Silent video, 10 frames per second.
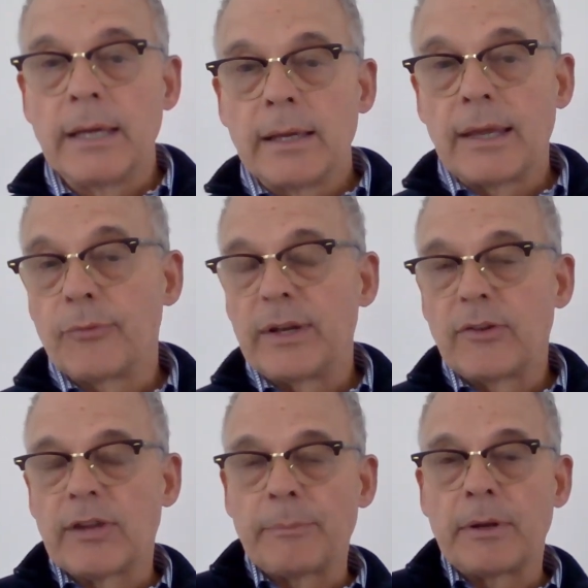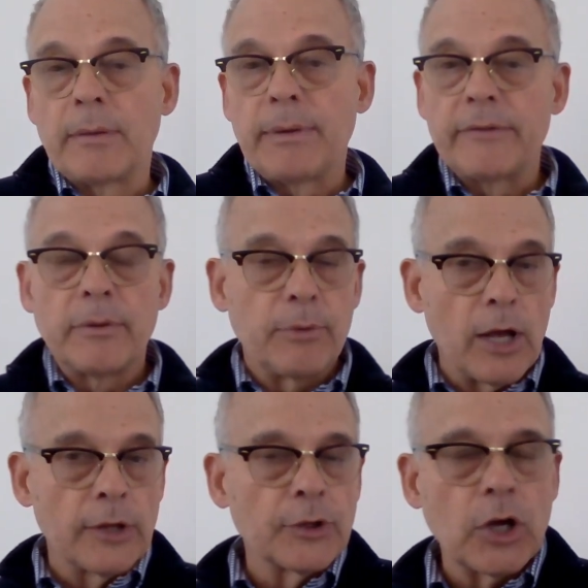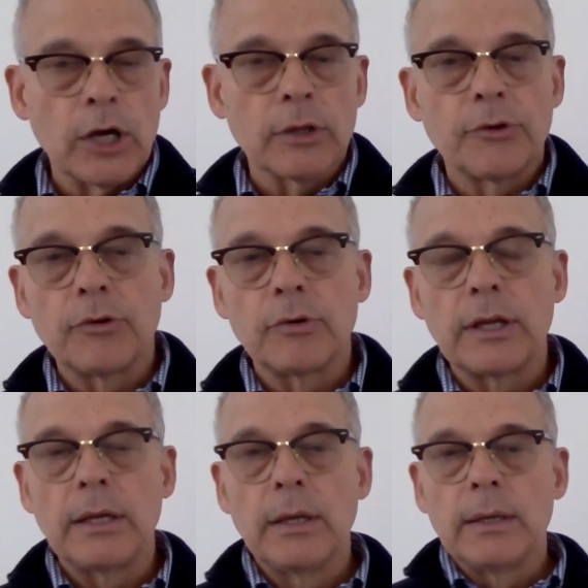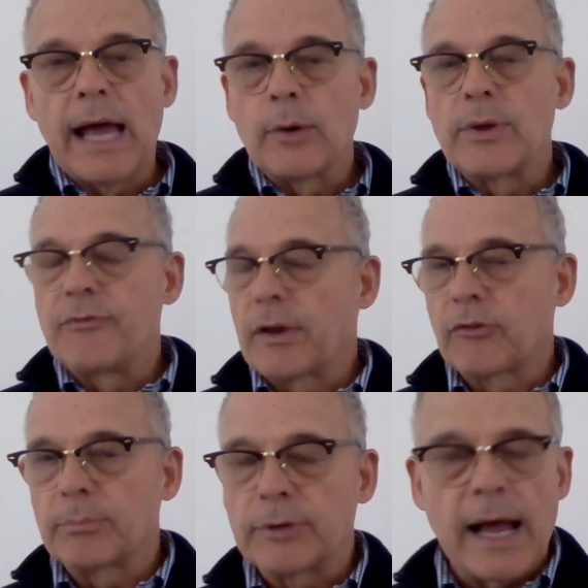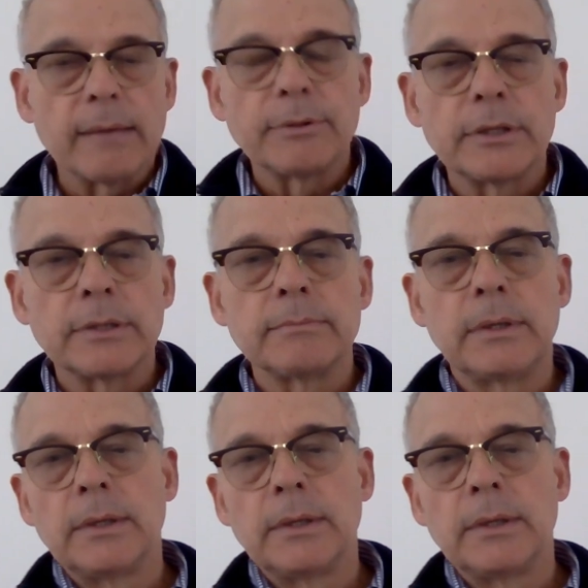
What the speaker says: if we did something above and beyond the call of duty, how we fixed a problem,